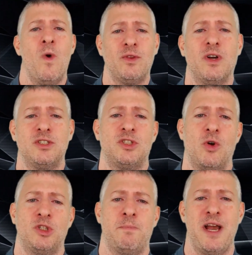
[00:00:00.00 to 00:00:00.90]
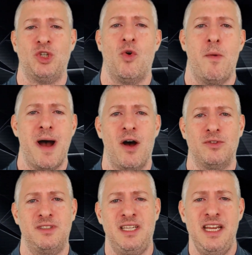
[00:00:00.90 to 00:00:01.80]
What was so special
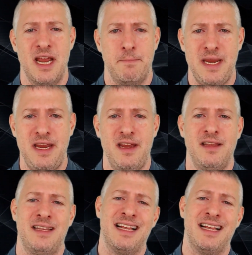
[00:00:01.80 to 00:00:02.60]
about TNB